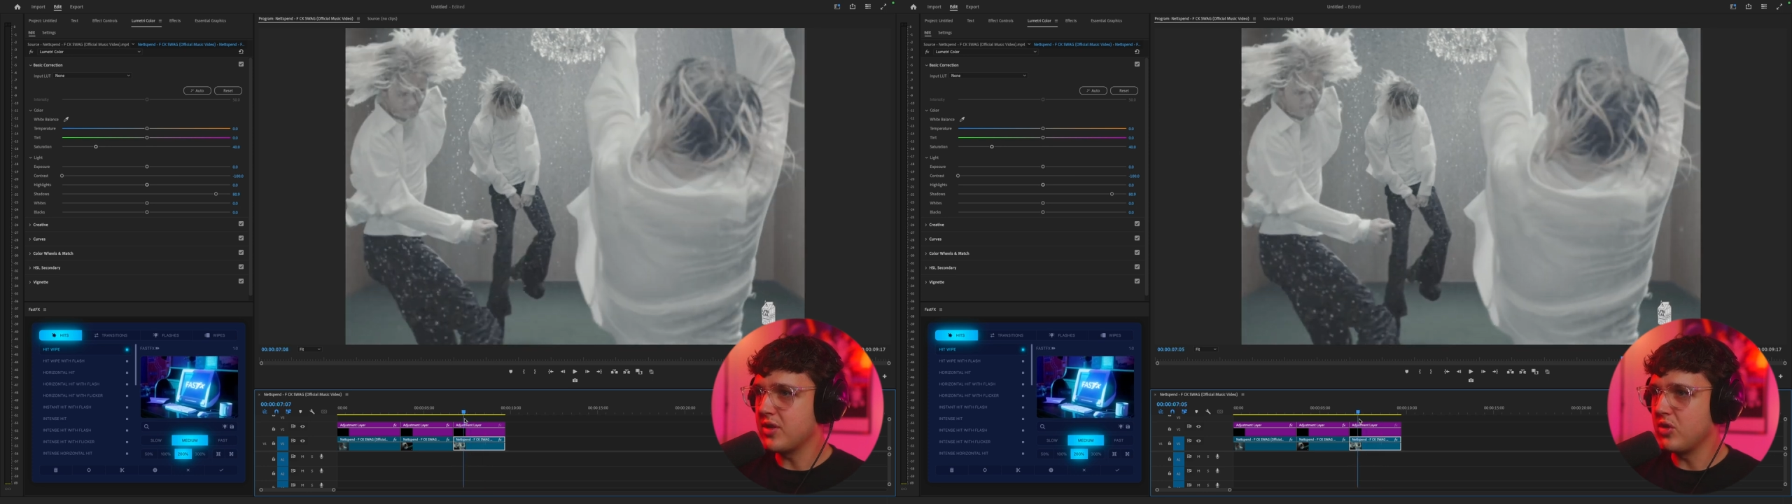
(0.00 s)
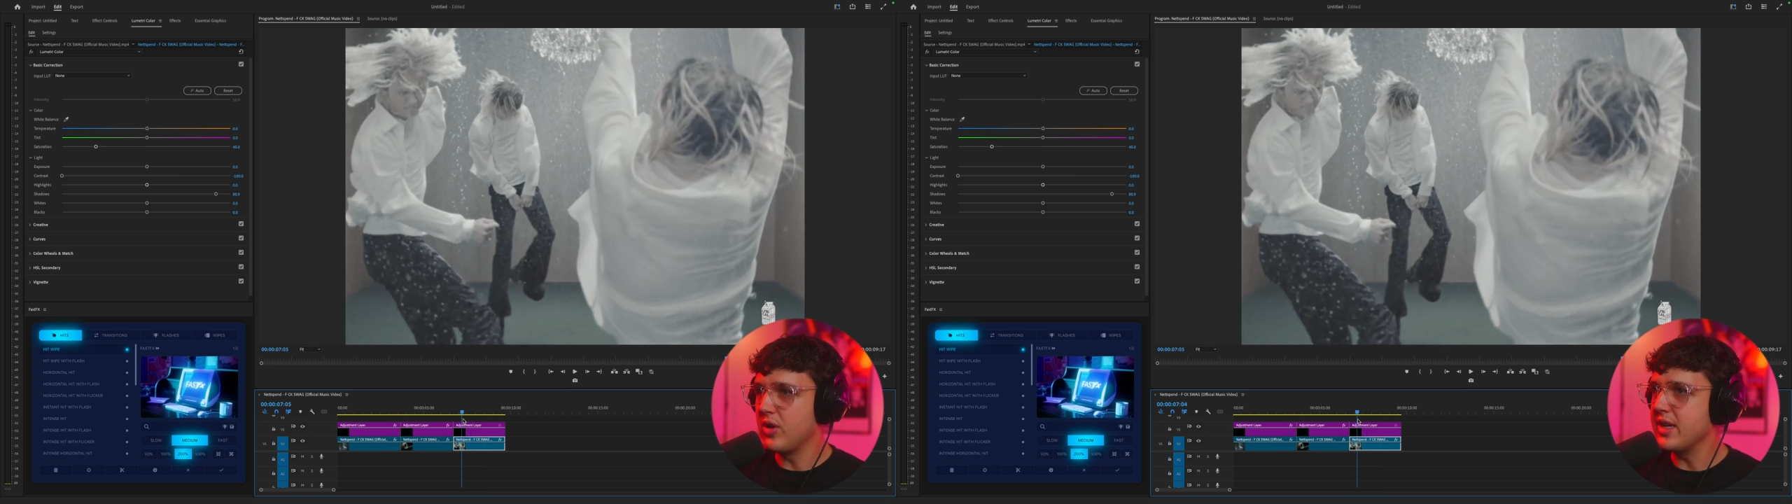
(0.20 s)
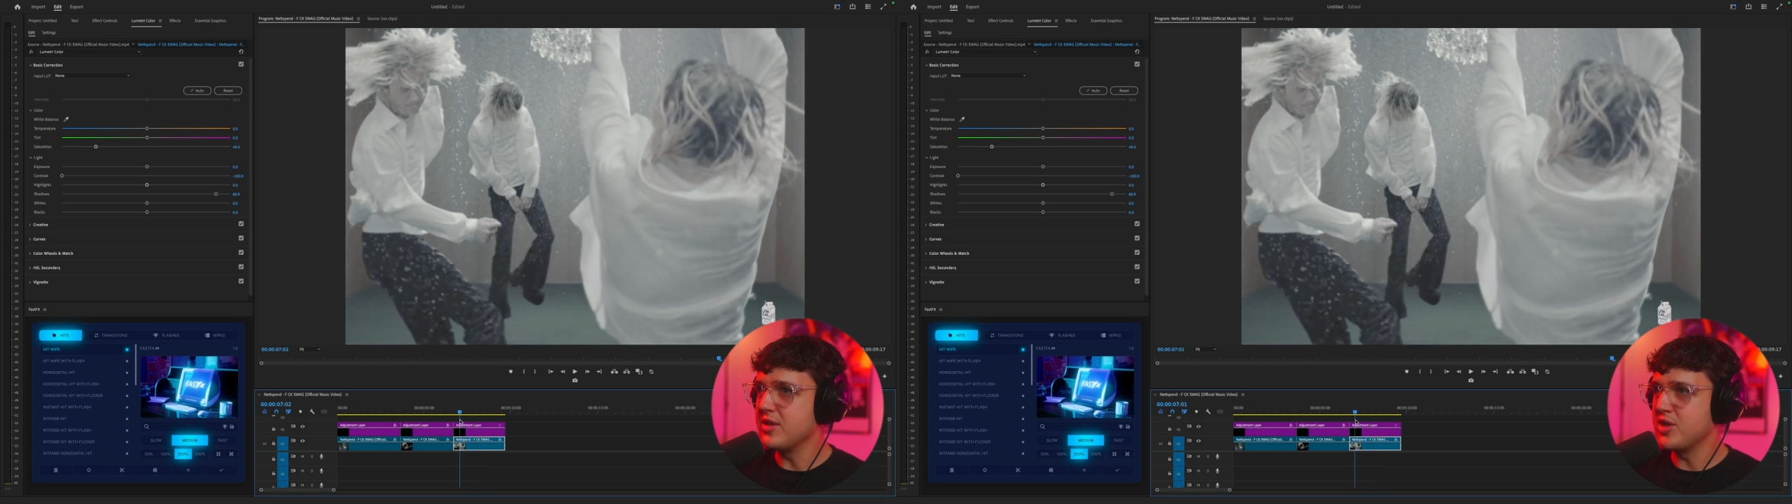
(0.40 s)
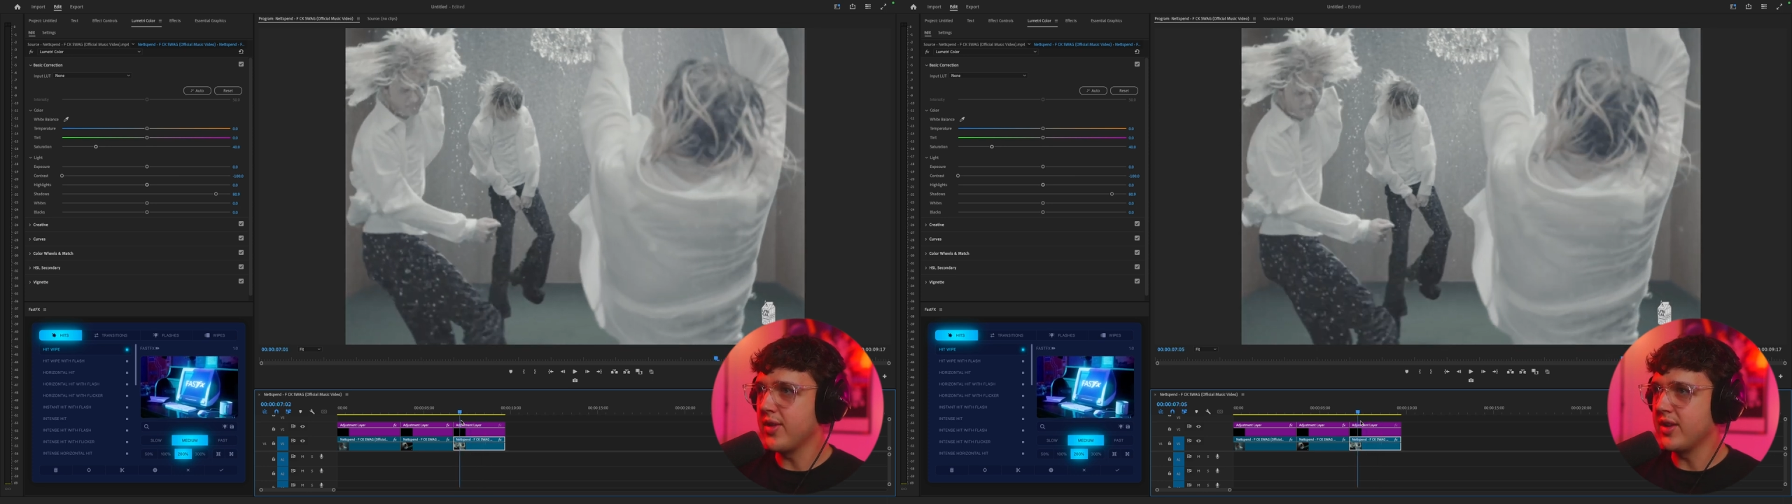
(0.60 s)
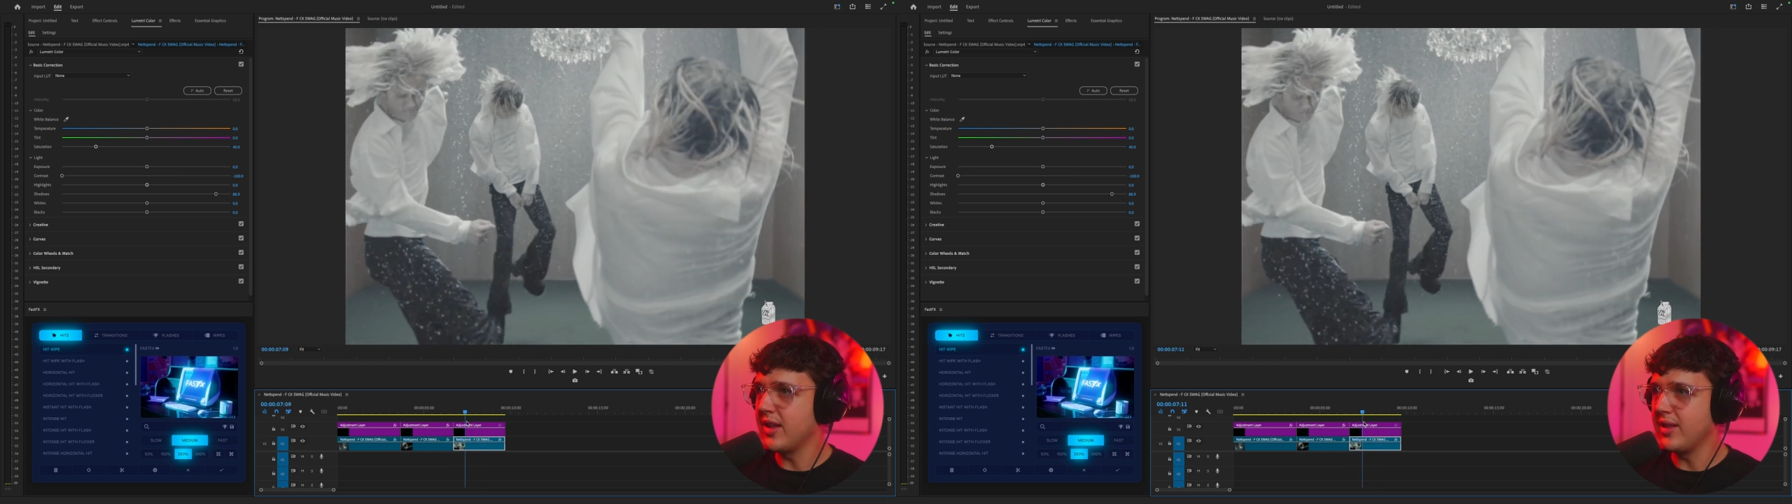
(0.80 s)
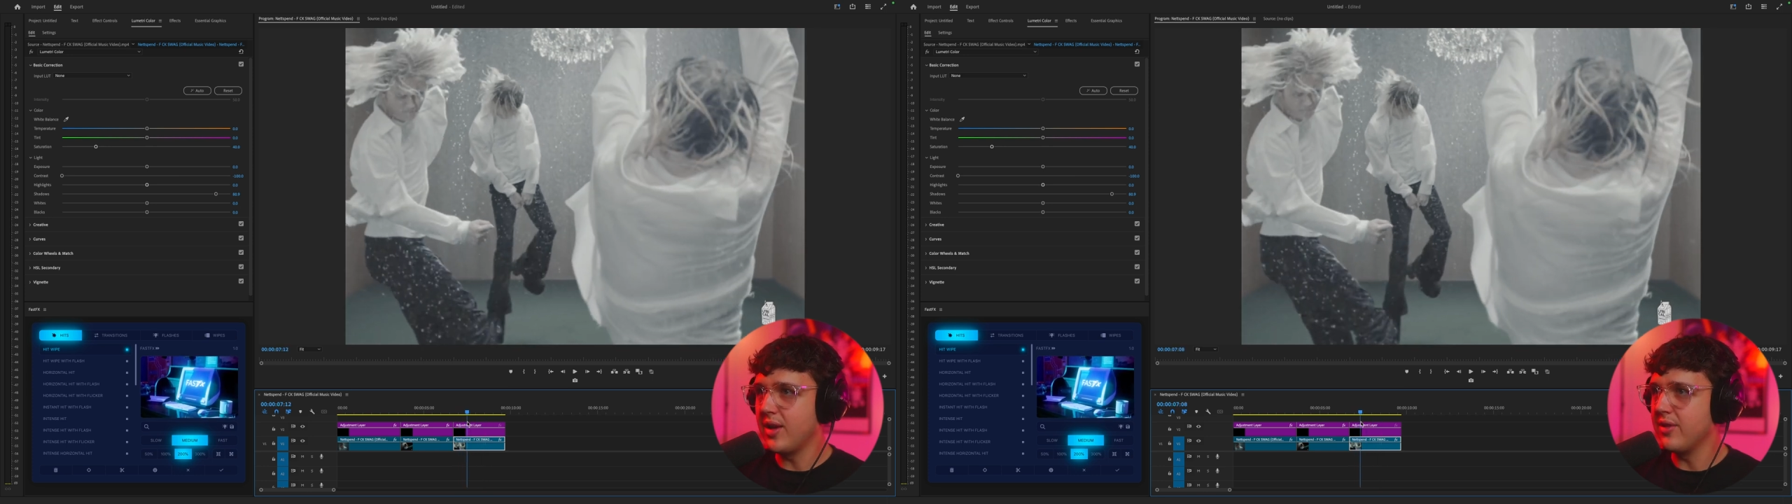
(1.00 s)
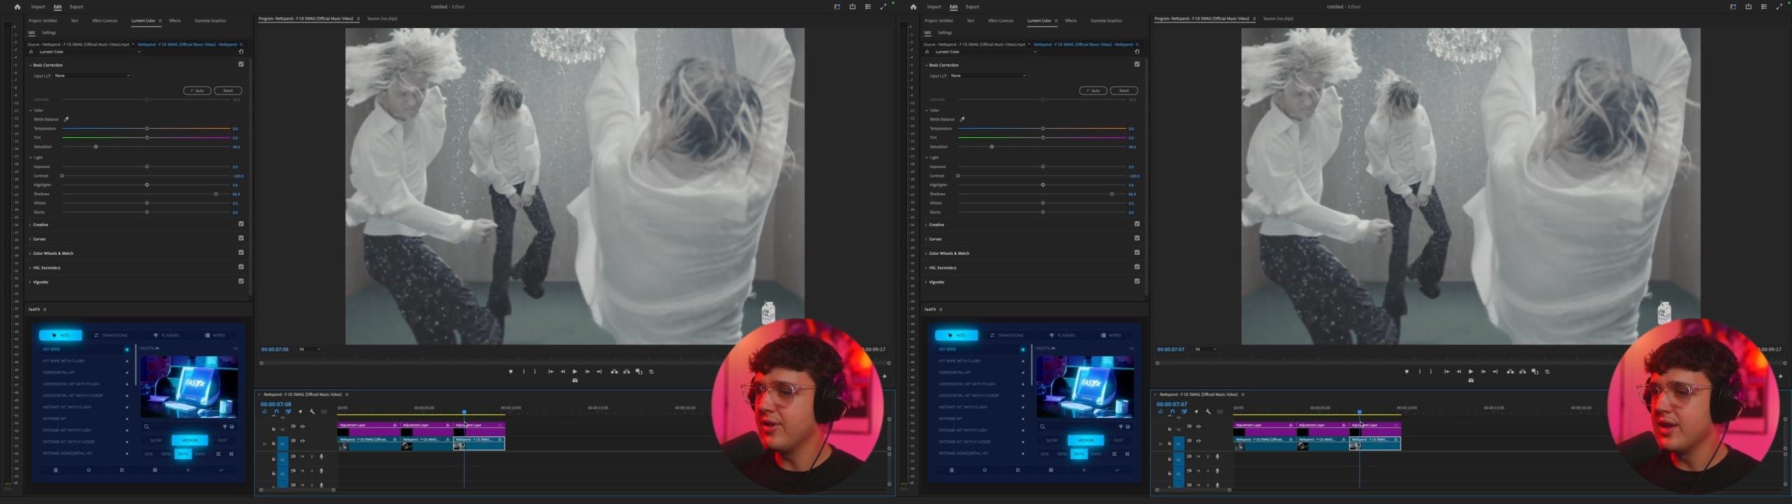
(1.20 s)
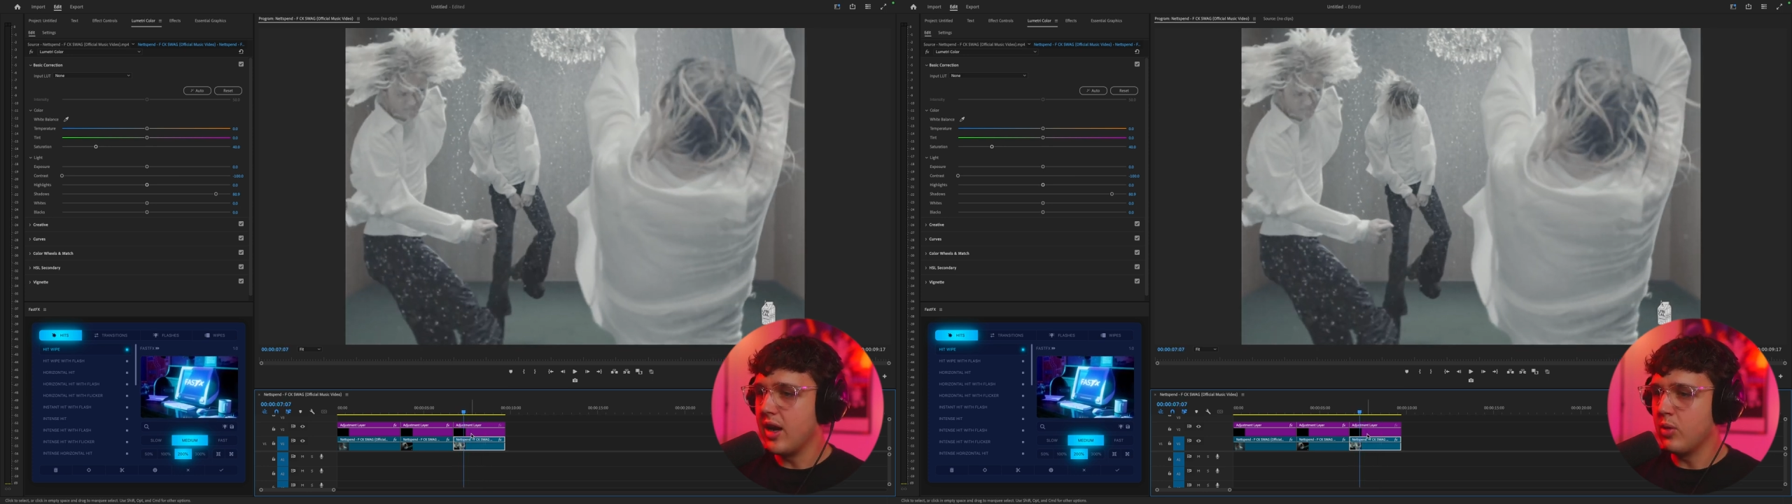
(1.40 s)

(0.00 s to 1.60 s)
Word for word: crazy shot that I love.